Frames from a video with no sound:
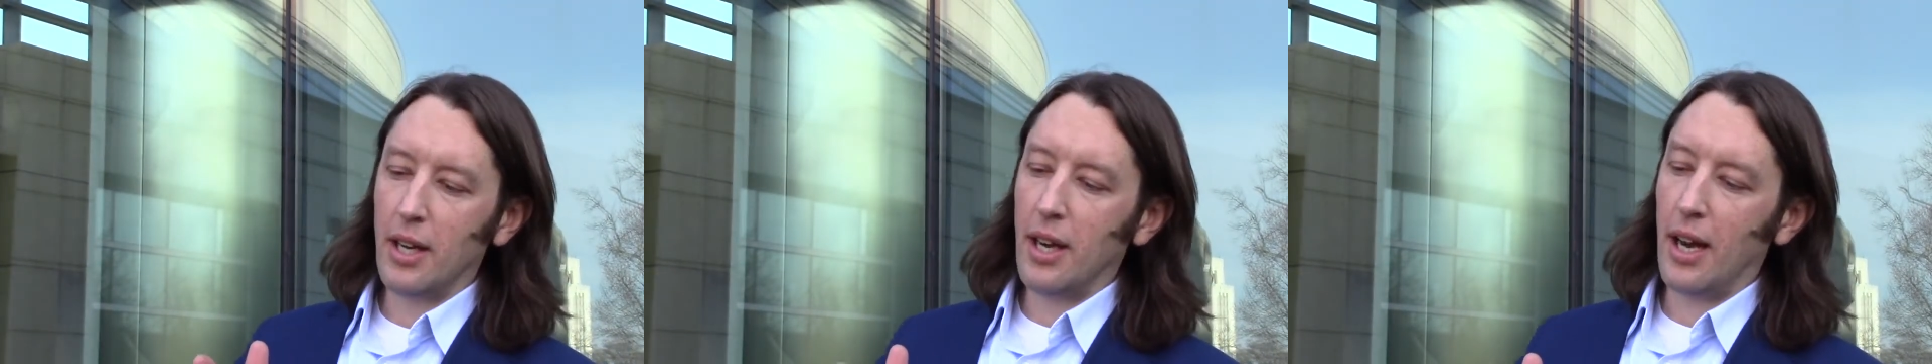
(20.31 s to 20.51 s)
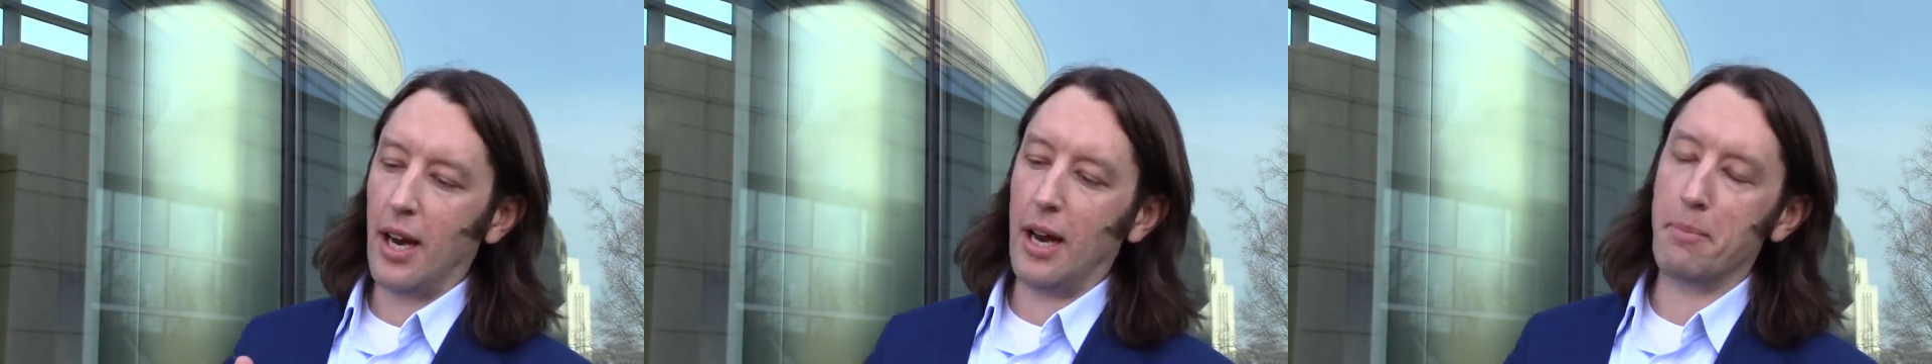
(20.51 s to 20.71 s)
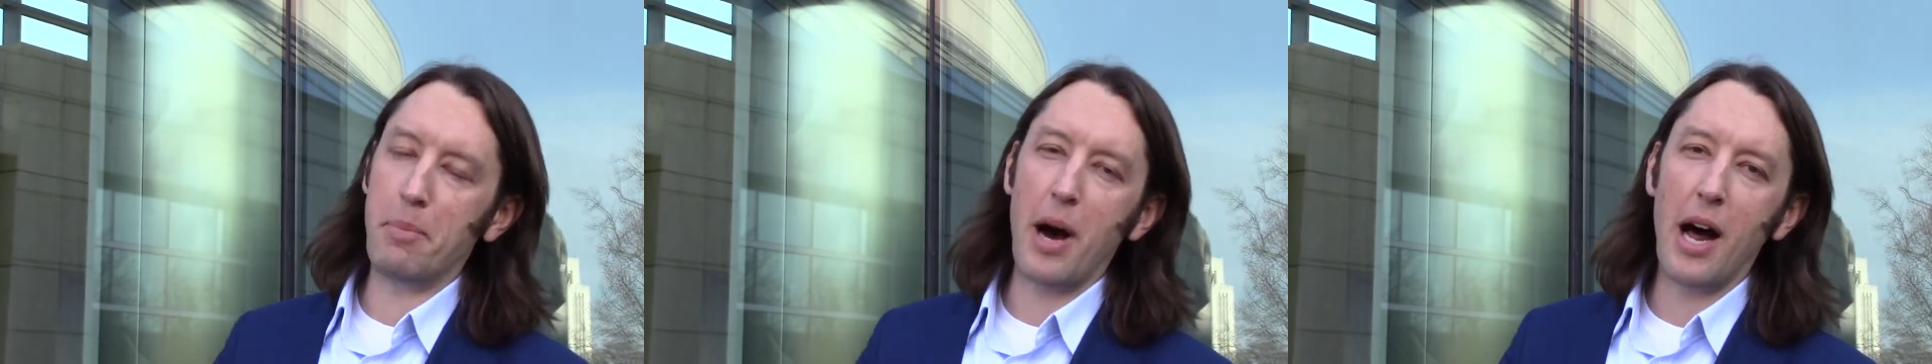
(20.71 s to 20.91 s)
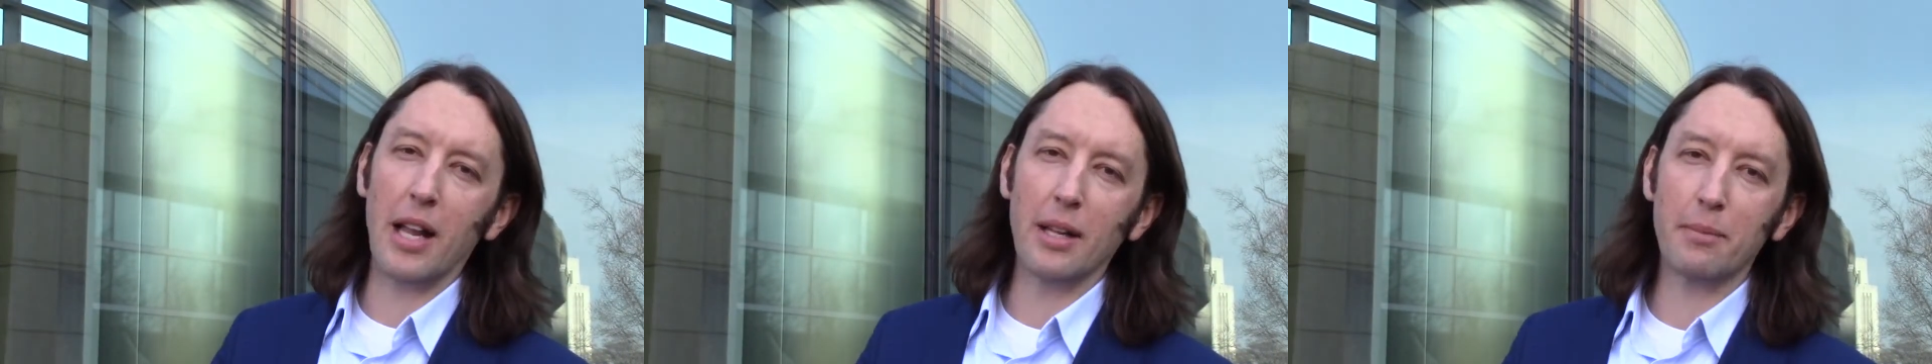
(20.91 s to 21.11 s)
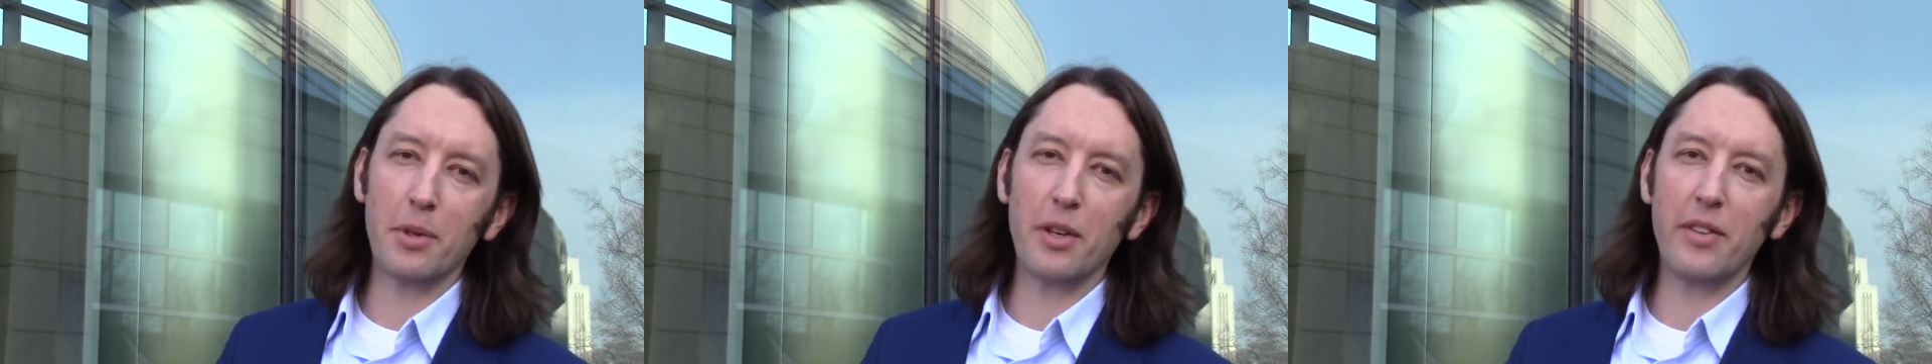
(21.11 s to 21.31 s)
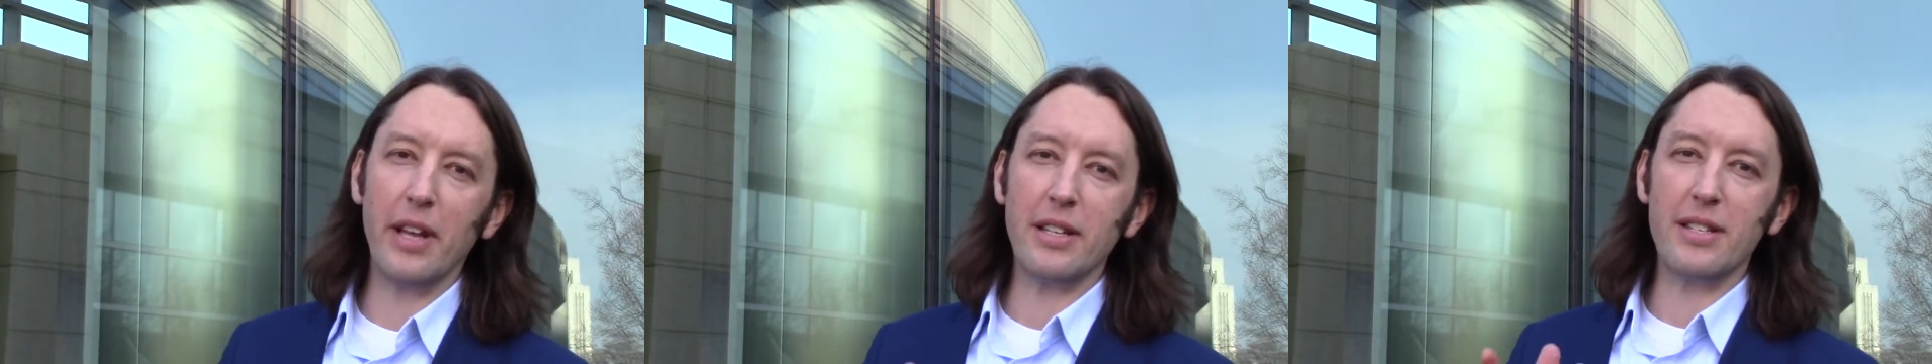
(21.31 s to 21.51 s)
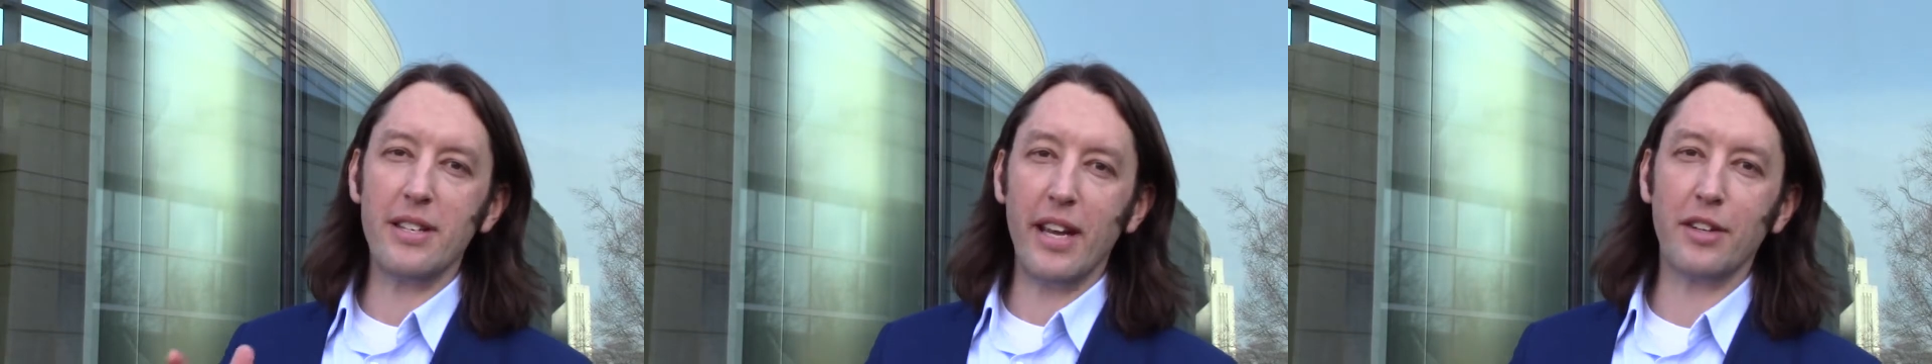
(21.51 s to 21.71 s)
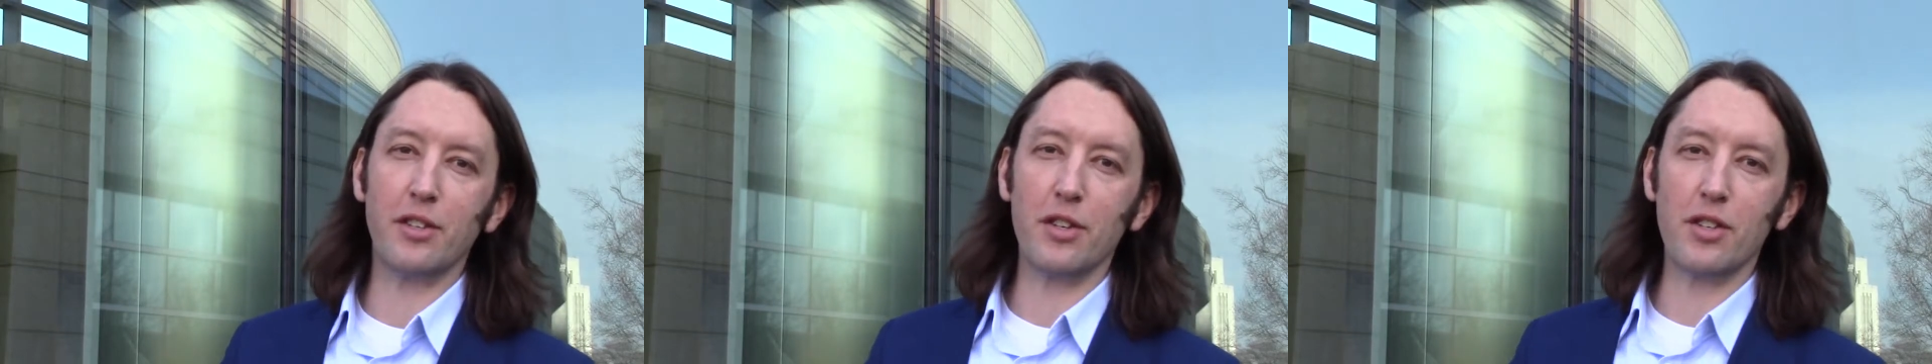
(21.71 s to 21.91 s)
polymer that's
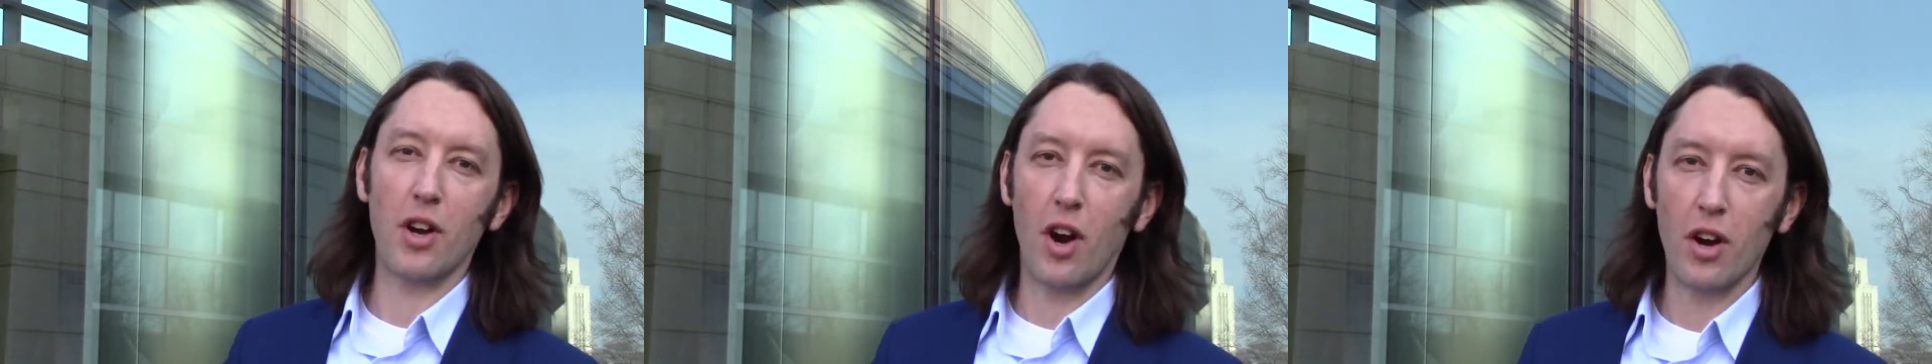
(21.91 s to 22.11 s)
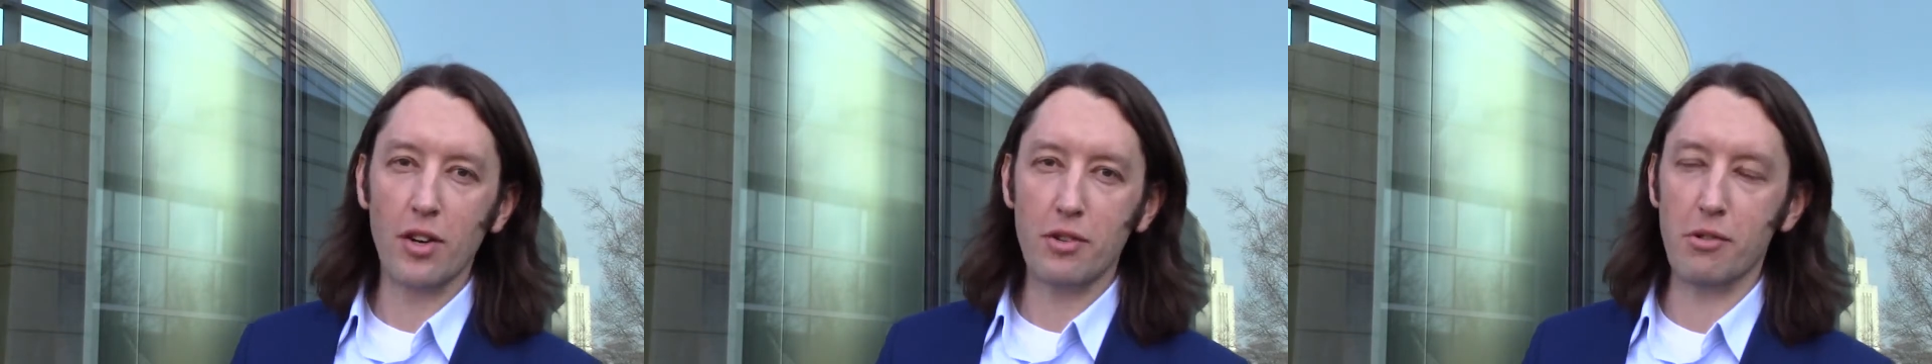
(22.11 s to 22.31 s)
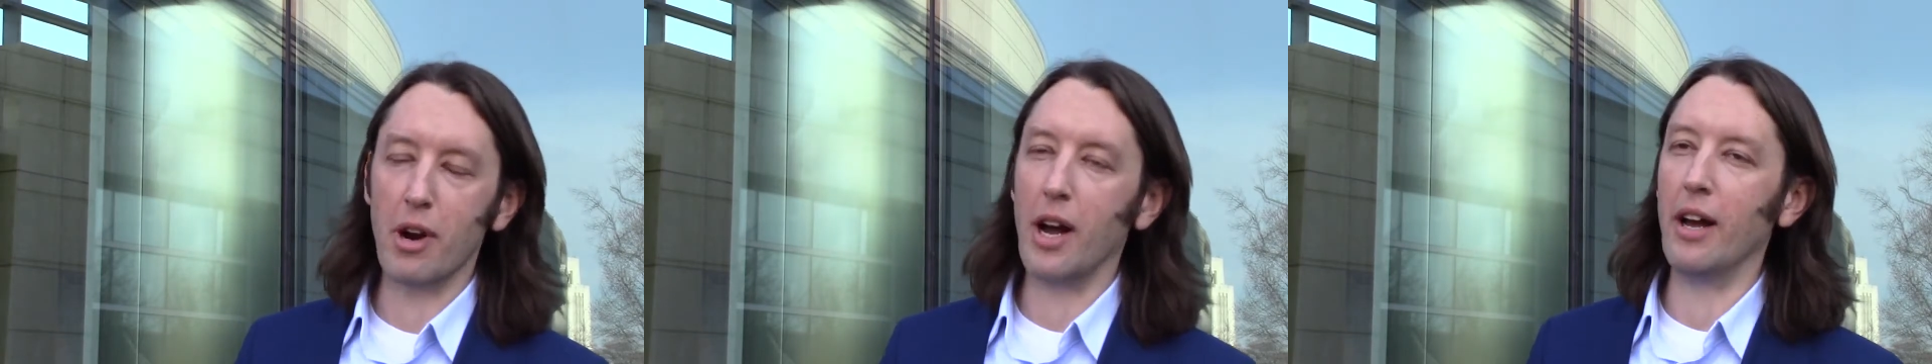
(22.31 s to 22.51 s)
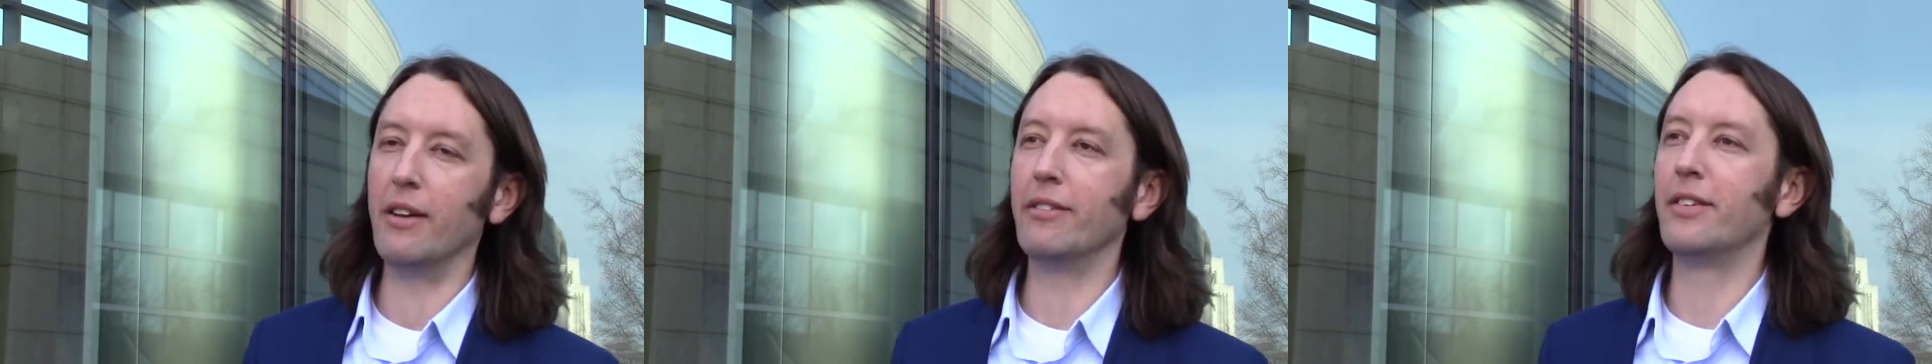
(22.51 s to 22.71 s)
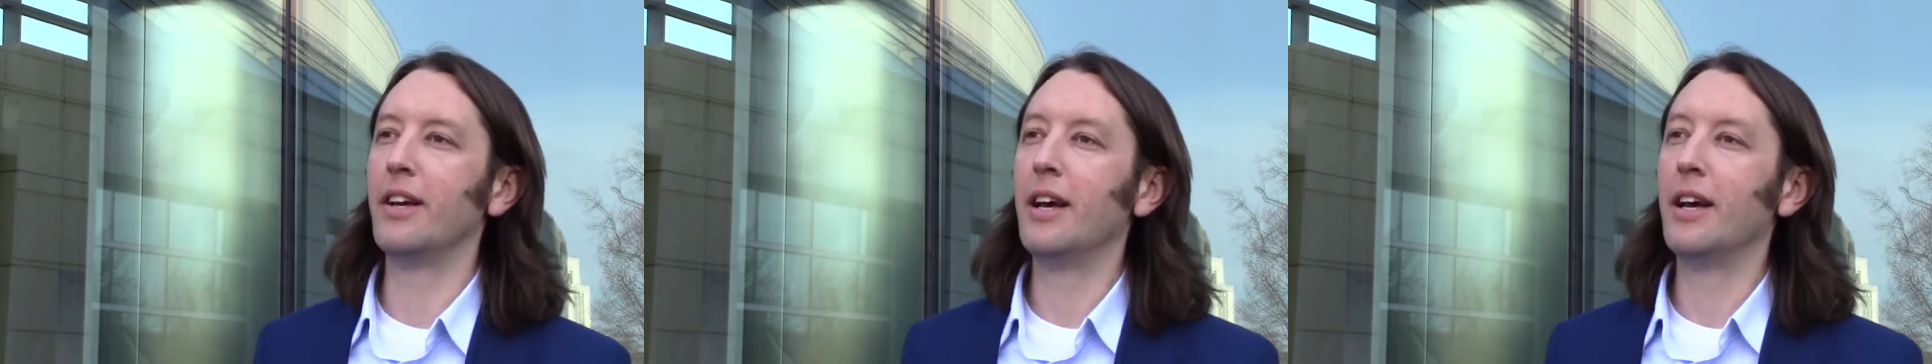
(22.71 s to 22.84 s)
nature's hard drive,